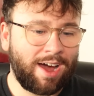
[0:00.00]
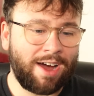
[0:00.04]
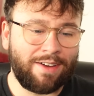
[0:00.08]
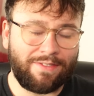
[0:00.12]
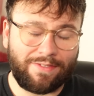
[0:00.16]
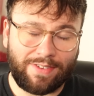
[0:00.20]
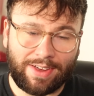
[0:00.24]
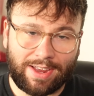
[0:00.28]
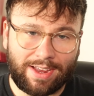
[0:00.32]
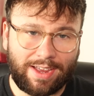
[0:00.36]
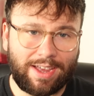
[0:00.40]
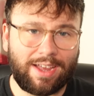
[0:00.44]
I
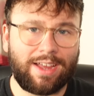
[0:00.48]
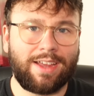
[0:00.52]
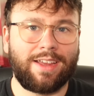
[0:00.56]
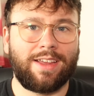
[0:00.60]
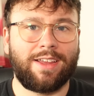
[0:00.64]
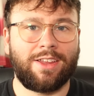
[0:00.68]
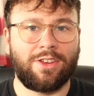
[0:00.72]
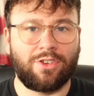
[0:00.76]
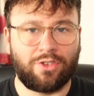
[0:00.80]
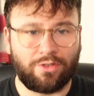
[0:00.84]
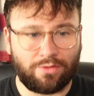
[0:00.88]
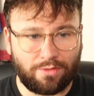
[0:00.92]
think
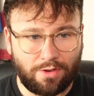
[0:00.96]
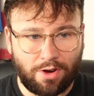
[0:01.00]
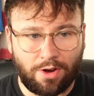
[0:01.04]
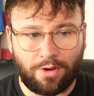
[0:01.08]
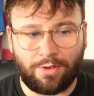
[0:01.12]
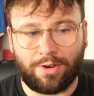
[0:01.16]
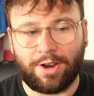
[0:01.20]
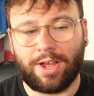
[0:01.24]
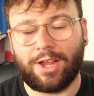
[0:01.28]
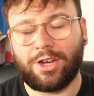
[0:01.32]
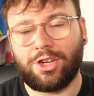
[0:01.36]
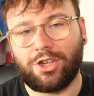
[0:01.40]

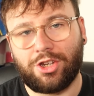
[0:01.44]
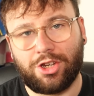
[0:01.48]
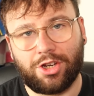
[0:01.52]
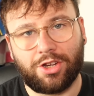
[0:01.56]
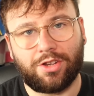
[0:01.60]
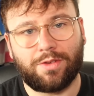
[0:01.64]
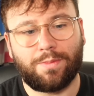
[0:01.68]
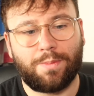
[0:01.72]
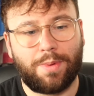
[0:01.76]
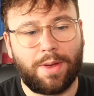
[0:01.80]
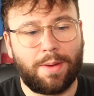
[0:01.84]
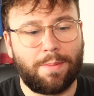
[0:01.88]
Girona
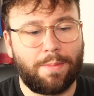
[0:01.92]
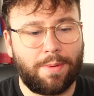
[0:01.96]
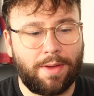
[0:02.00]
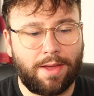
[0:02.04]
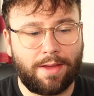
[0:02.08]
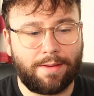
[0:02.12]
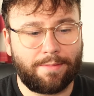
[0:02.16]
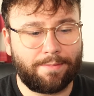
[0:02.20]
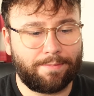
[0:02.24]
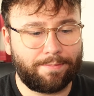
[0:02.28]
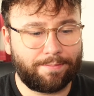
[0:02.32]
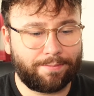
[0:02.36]
just pip
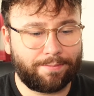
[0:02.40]
it.